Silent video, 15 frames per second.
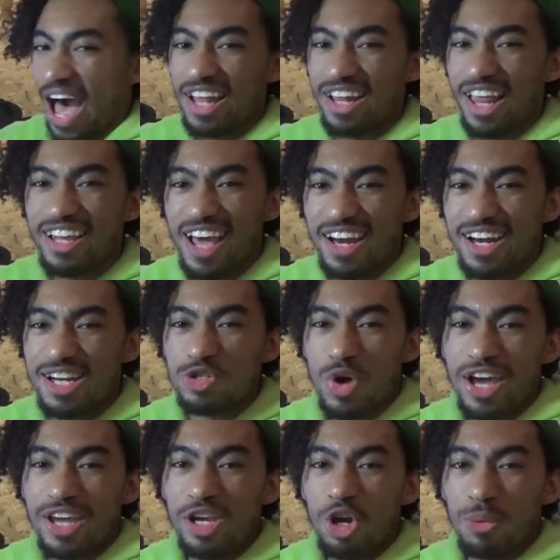I like kind of
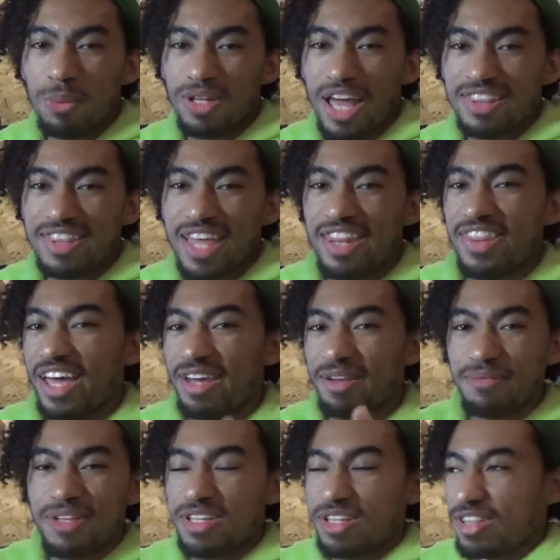dry humor like that
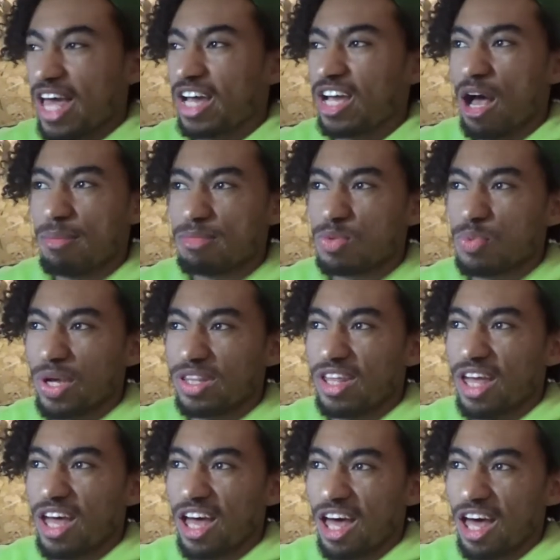that comes with
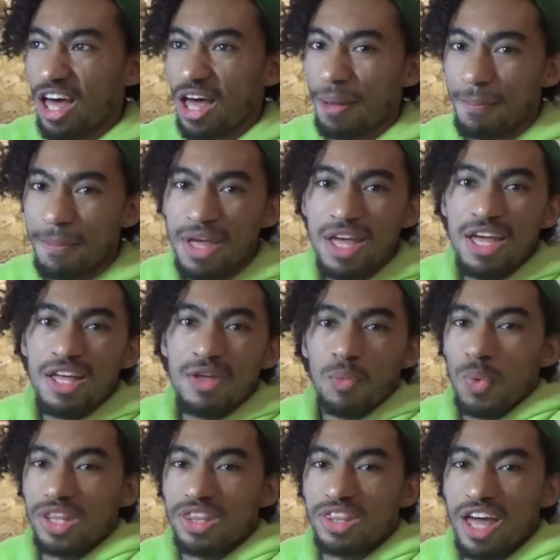kind
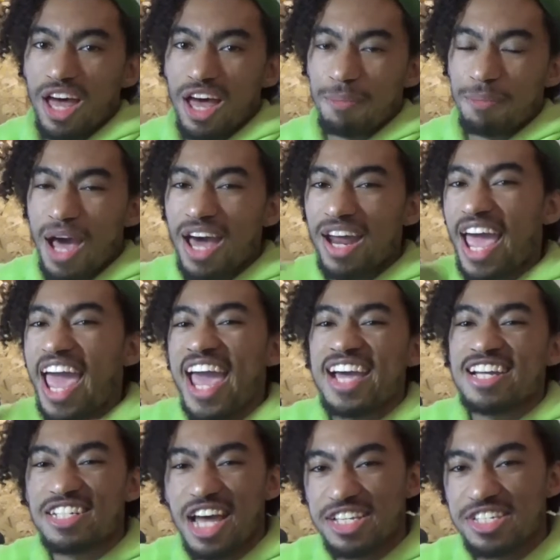of
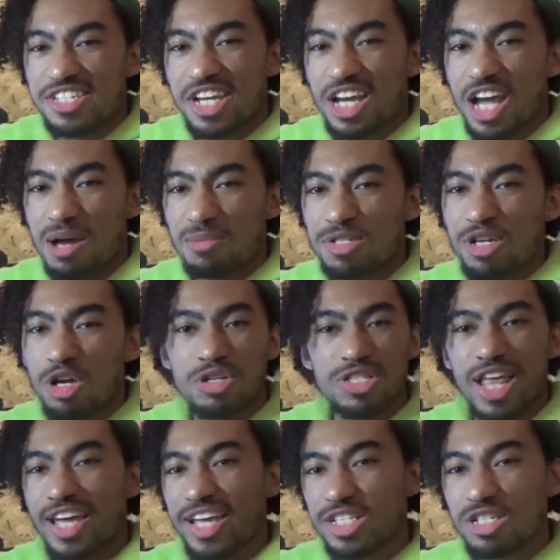anti-sitcom shows
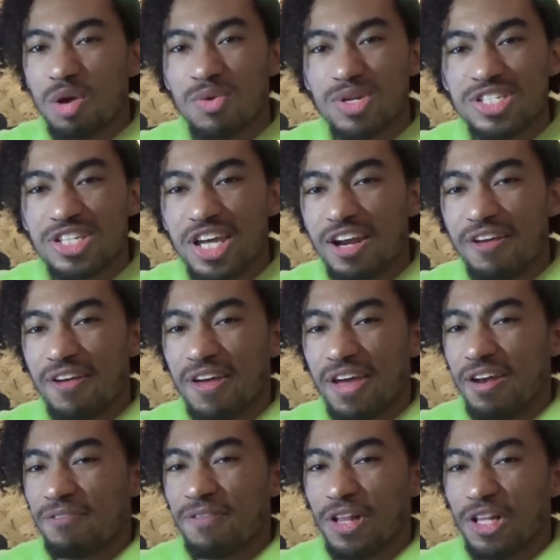like It's Always Sunny
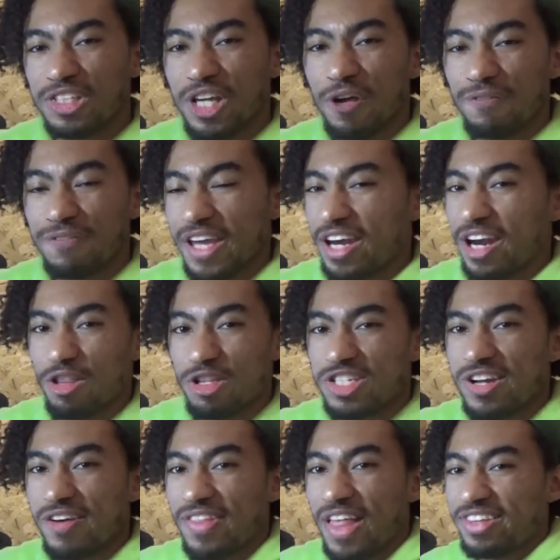in Philadelphia and other
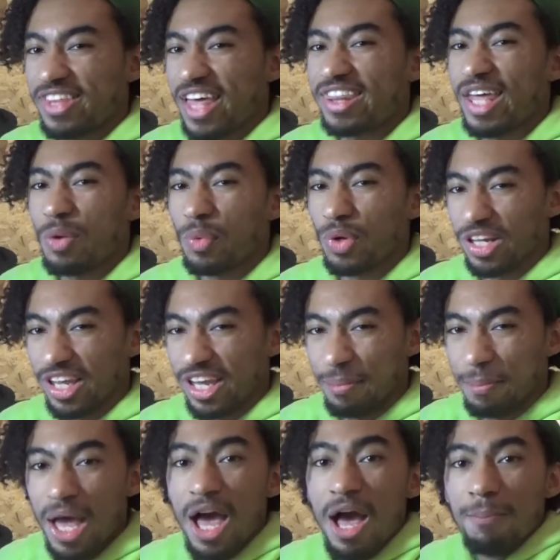stuff like that that
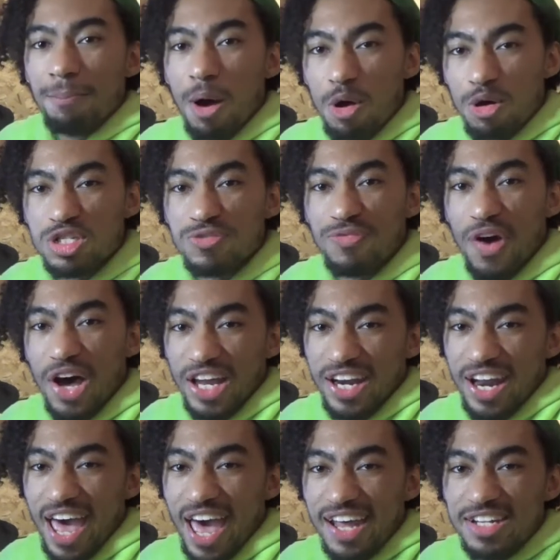really pokes
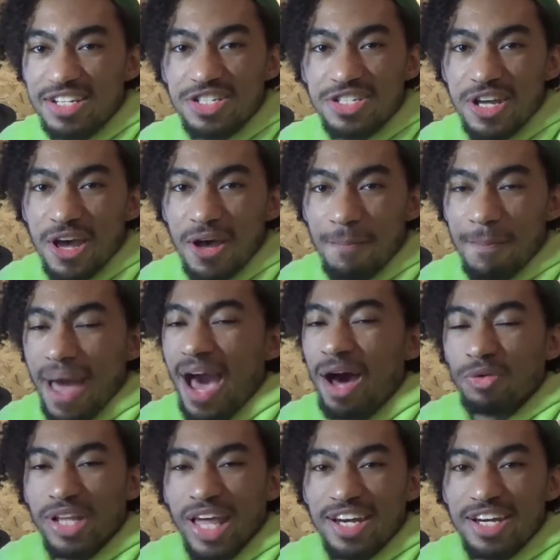fun at some
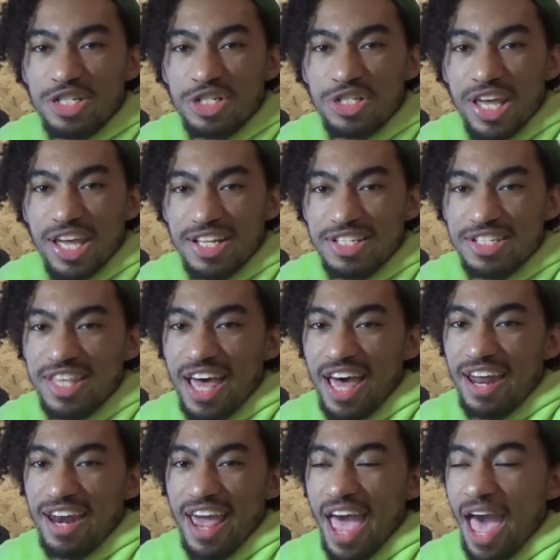outlandish things
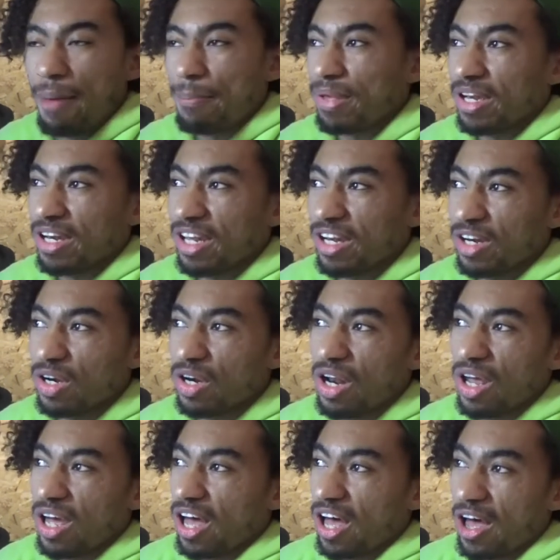that happen
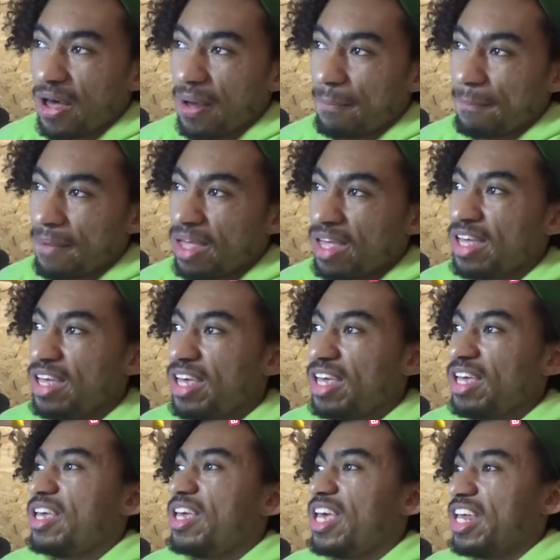
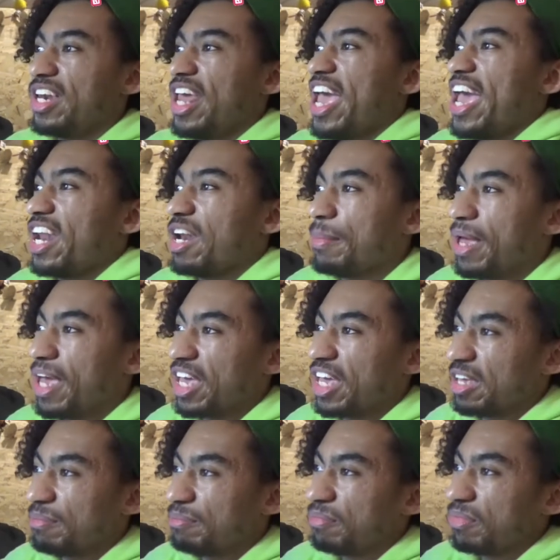in
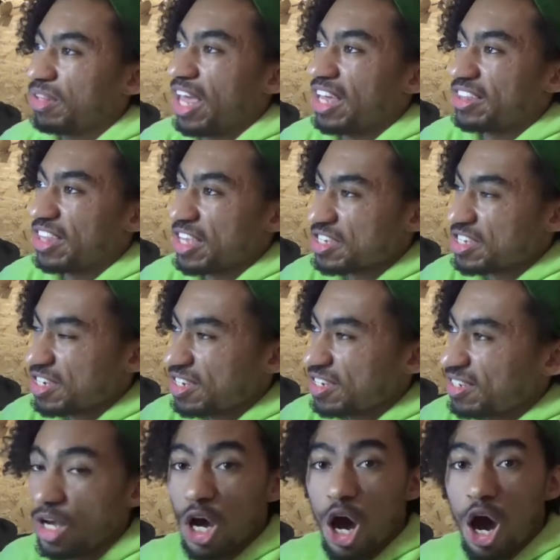anime like this.
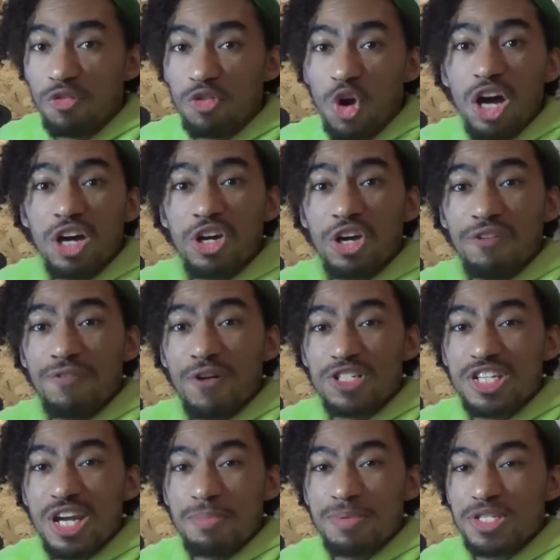Overall, good
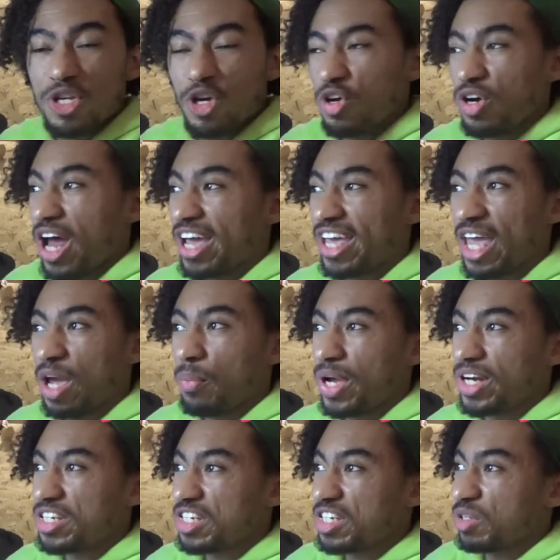first episode. I can't
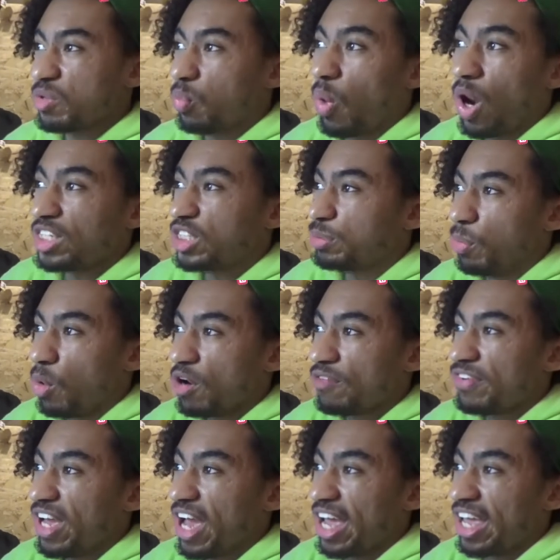wait to watch more
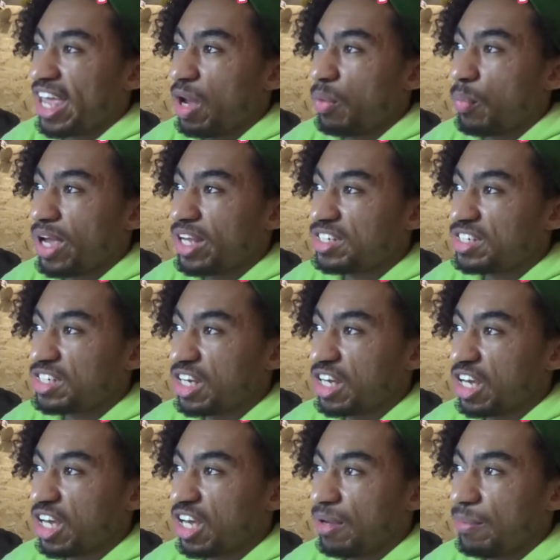of it. I can't wait
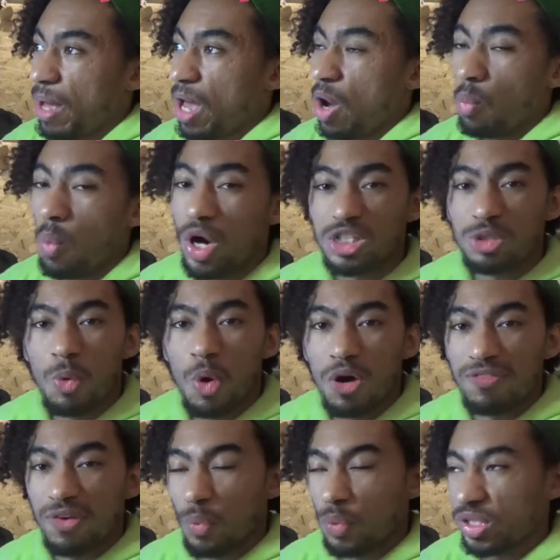to watch more
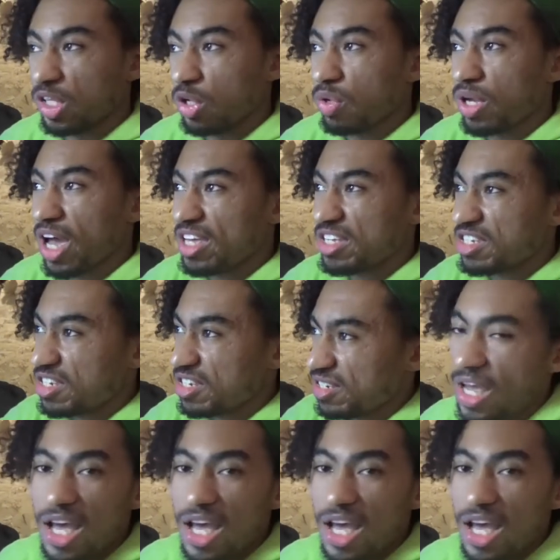of it with you guys.